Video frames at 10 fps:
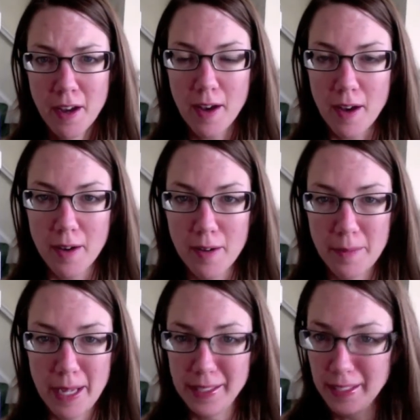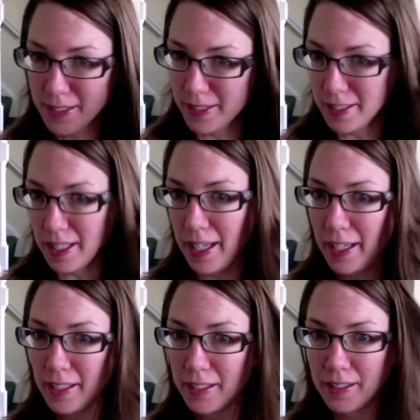And this is
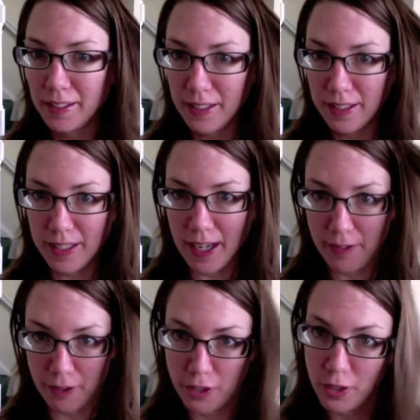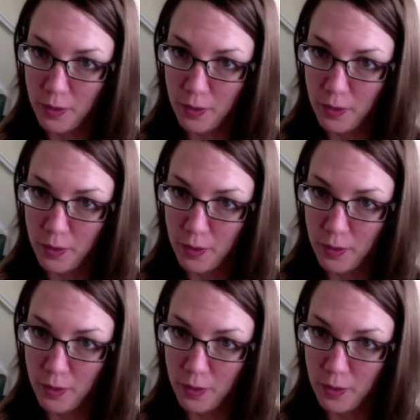after